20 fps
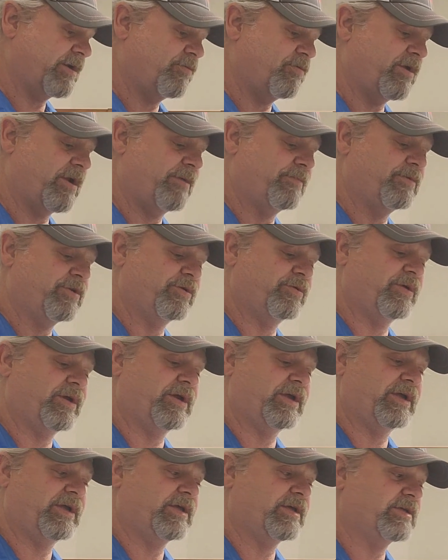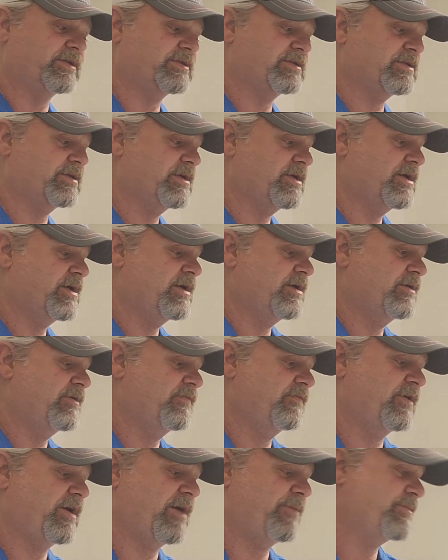now what I'm doing is
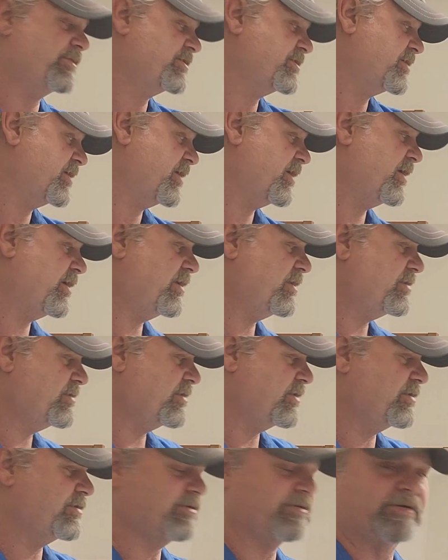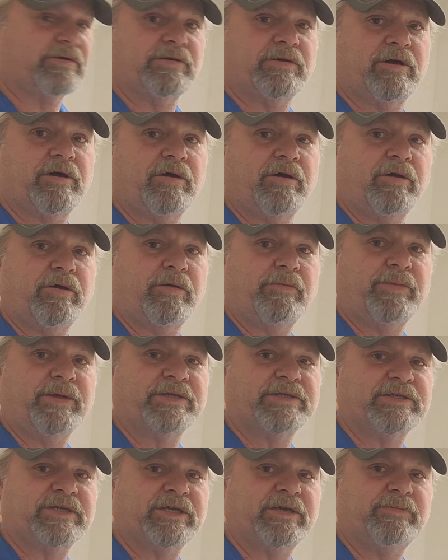got my seeds. These are all
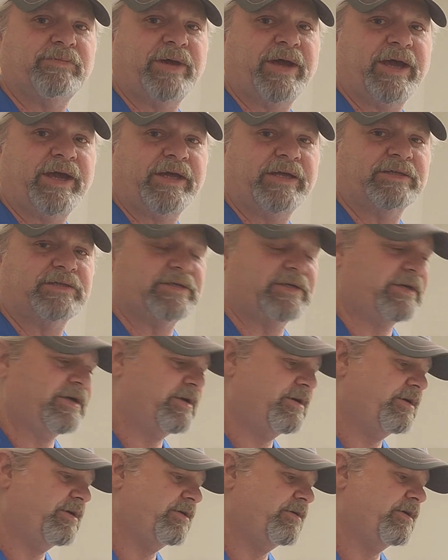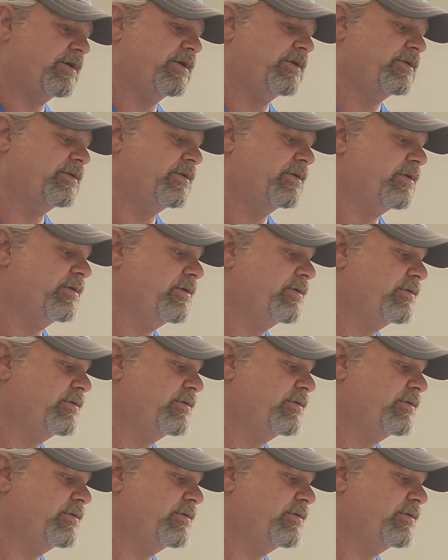my seed packets here, and